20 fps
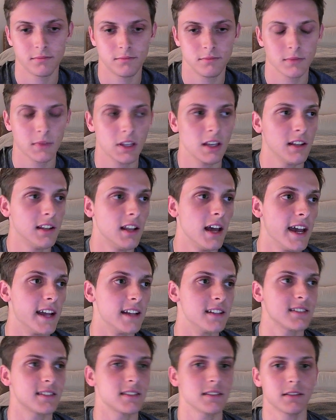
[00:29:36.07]

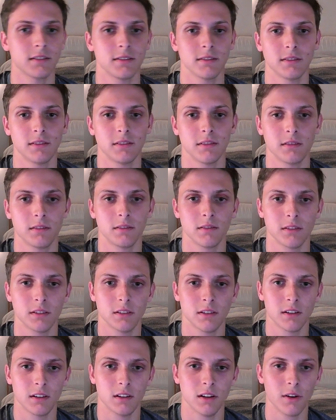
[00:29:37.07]
Nice.
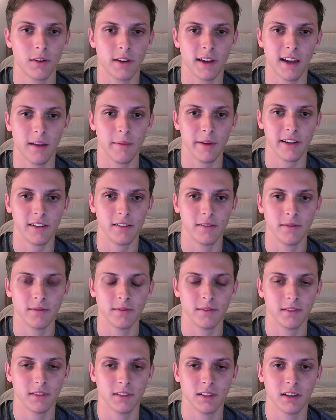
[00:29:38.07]
Okay, I mean,
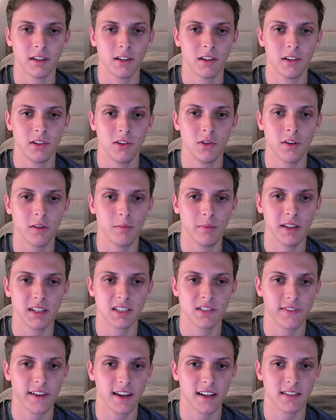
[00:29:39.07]
you can be as
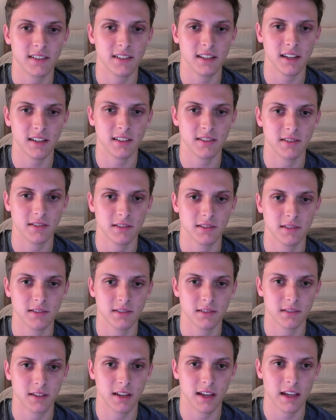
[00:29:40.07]
fancy as
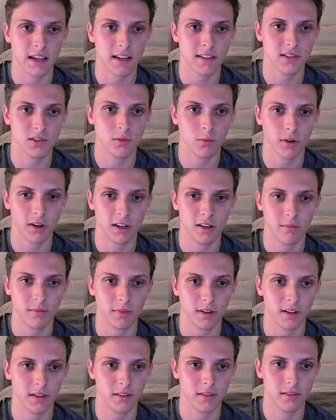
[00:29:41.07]
you want,
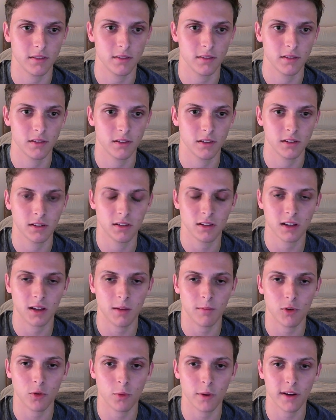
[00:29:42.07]
but I'm
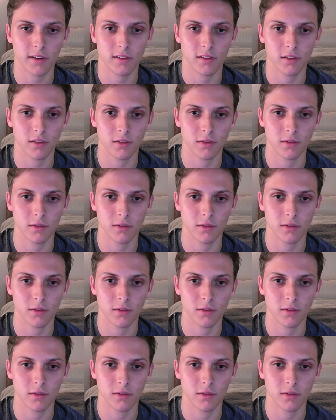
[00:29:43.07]
going to